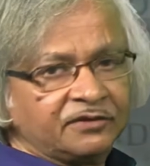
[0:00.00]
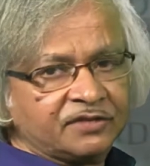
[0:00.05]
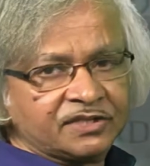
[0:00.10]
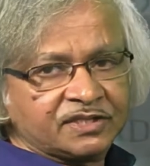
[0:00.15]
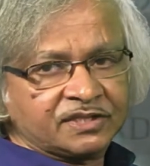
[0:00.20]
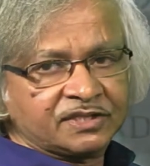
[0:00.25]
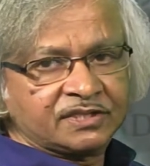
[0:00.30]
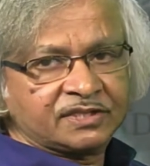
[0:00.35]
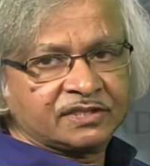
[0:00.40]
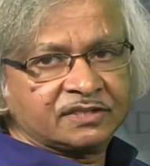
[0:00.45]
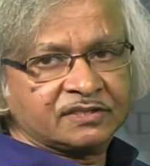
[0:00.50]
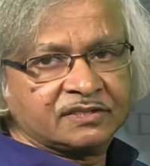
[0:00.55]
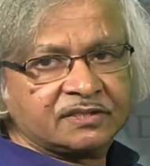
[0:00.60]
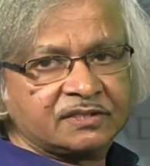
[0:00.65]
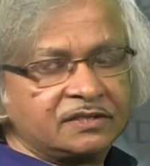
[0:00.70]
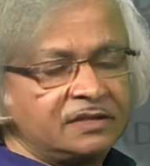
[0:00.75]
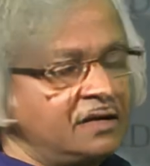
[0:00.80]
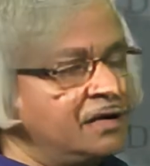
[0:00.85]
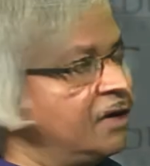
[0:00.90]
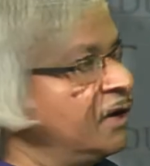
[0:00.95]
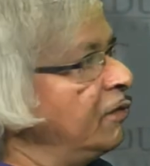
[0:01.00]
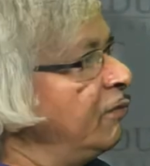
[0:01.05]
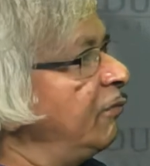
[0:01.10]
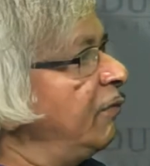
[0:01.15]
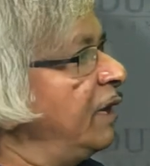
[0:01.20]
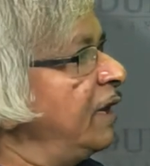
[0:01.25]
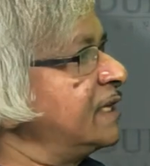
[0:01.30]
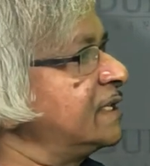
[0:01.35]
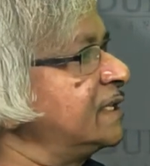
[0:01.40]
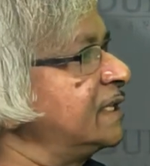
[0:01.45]
resistance,
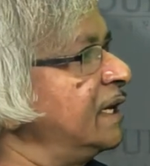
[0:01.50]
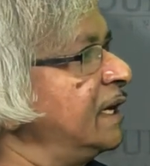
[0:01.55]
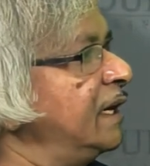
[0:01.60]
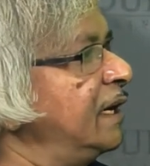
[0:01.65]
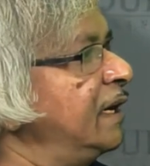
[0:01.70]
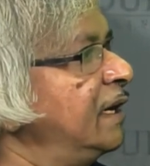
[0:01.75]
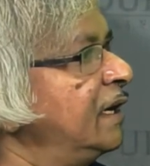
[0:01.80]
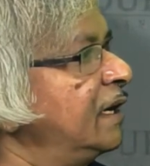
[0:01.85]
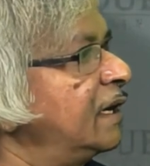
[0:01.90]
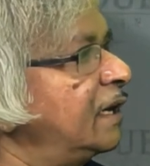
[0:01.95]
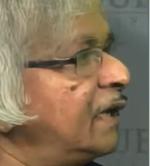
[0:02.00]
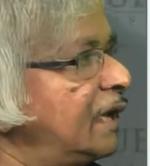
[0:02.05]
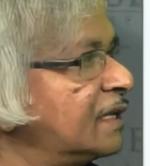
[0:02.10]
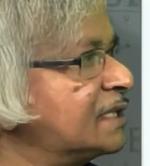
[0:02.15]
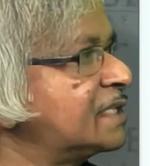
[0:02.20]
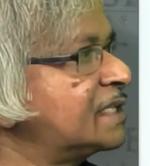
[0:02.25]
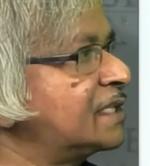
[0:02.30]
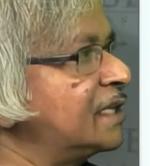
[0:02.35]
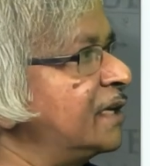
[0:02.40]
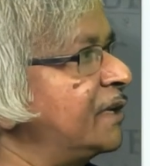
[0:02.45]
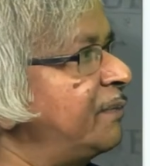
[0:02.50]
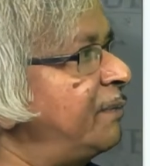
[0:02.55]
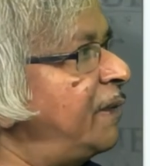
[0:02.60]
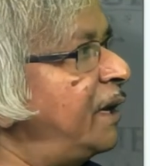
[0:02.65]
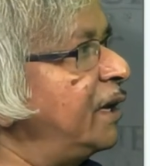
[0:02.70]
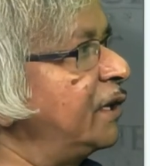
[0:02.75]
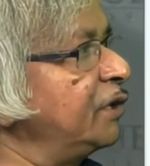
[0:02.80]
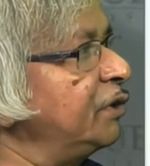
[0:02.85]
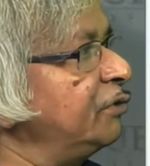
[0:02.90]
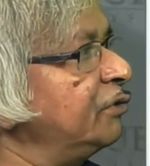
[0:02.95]
whereas the constant
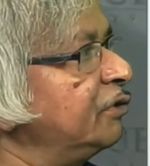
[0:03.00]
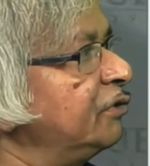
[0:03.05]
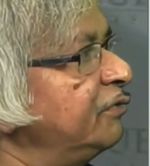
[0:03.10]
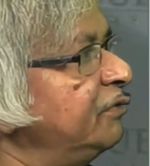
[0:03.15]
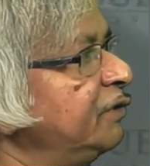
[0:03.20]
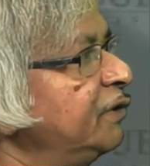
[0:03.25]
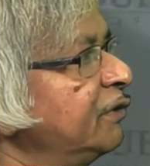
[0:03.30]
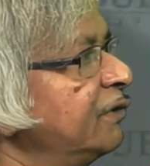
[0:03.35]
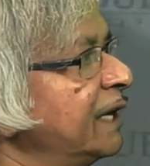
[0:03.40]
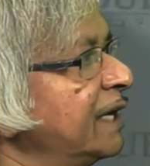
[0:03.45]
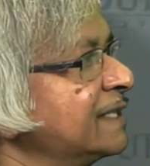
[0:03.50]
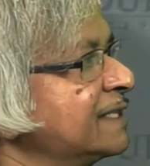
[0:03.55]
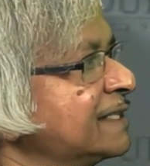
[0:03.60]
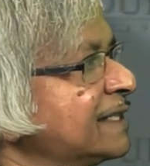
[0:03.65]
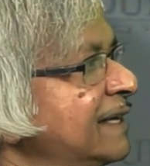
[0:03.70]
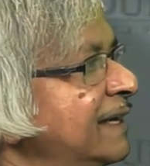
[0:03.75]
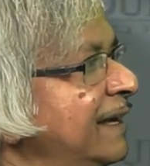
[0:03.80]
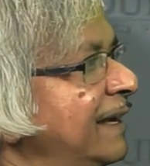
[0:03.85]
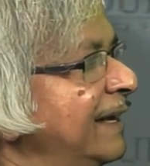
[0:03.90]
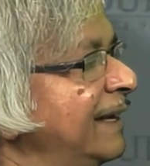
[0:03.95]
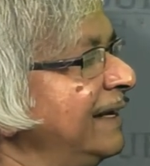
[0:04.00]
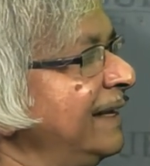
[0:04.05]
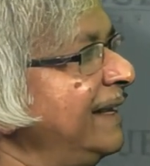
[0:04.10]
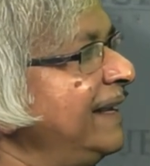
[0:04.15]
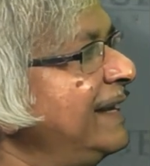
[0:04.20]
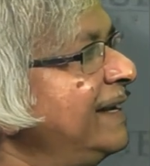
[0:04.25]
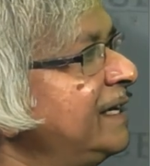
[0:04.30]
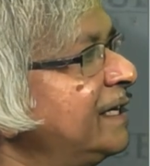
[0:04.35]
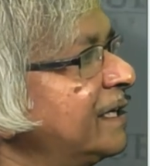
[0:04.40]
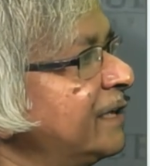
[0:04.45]
part you could view as an
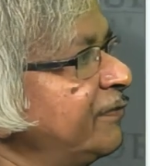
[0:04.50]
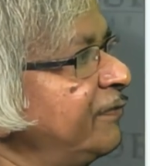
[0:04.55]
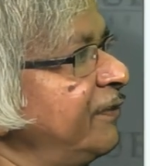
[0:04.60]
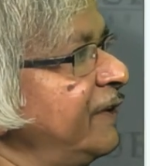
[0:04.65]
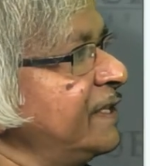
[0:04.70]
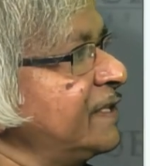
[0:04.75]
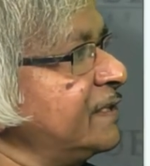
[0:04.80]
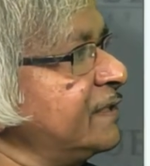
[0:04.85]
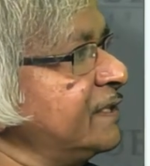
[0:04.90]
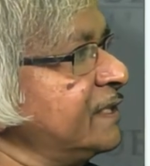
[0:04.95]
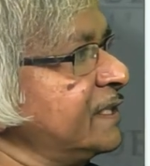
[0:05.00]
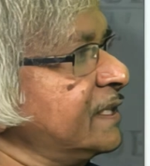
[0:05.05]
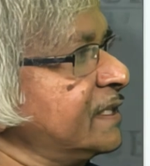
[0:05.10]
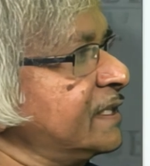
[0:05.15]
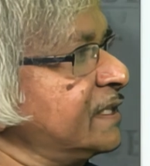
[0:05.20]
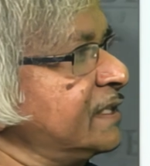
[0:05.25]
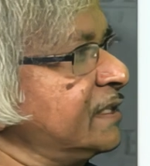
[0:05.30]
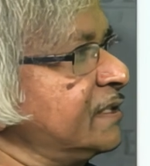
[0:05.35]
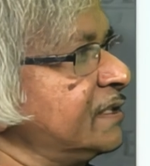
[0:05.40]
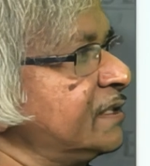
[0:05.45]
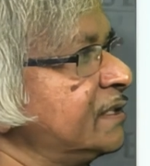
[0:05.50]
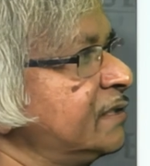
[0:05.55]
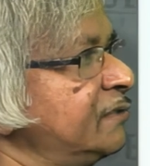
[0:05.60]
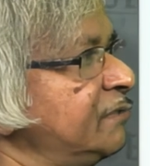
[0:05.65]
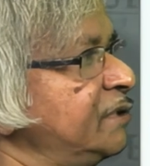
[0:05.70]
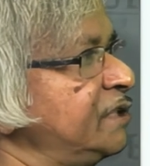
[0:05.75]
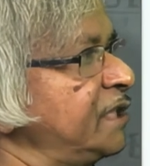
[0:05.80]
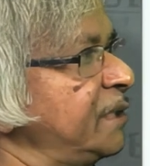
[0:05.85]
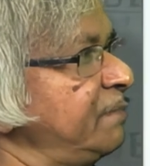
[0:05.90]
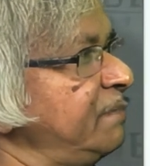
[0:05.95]
interface resistance,
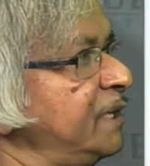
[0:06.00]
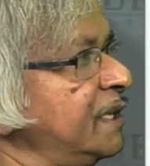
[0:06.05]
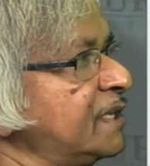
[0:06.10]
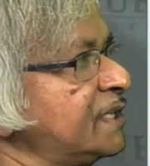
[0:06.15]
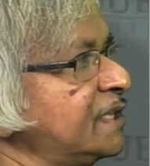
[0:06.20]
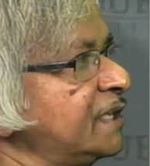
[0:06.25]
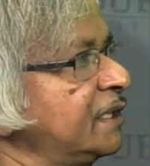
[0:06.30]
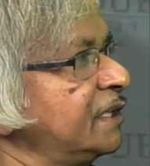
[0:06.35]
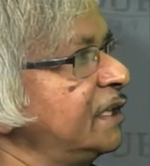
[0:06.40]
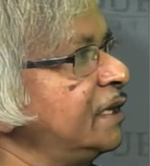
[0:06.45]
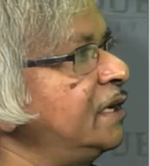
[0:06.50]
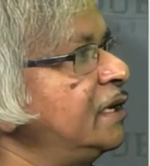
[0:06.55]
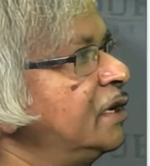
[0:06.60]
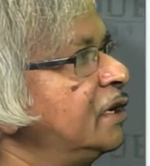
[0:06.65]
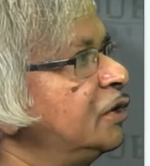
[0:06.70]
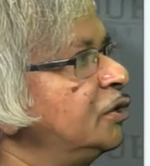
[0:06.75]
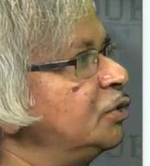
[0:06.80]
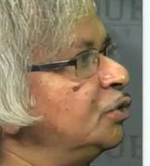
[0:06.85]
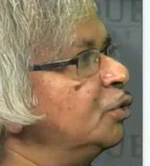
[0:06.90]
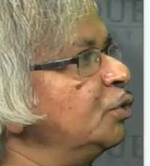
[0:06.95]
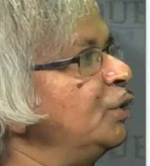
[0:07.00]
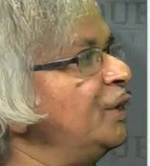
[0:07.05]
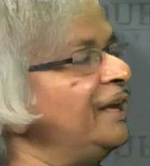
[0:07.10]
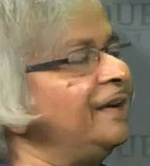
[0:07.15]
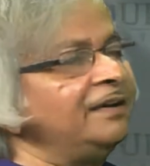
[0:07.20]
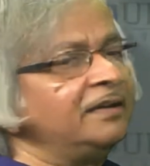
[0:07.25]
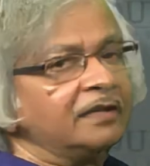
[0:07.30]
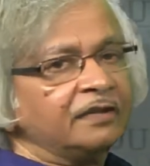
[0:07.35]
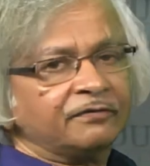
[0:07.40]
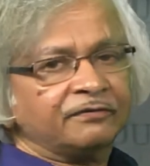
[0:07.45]
which appears at the 2
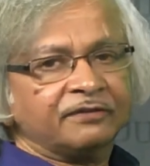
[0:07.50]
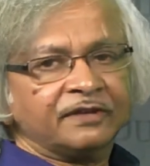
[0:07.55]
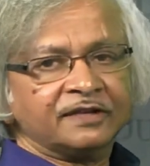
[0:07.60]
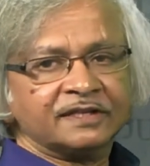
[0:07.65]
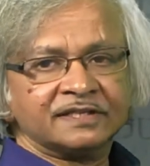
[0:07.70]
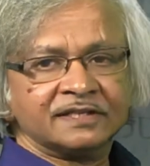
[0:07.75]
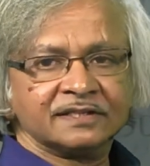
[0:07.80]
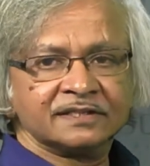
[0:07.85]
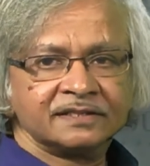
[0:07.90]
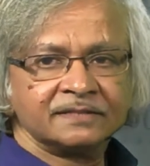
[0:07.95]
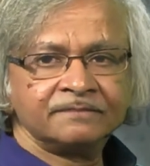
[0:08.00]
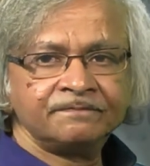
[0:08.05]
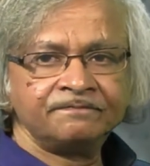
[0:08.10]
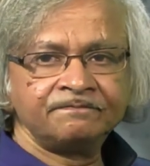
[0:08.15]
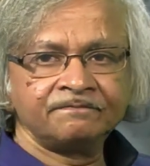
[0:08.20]
interfaces.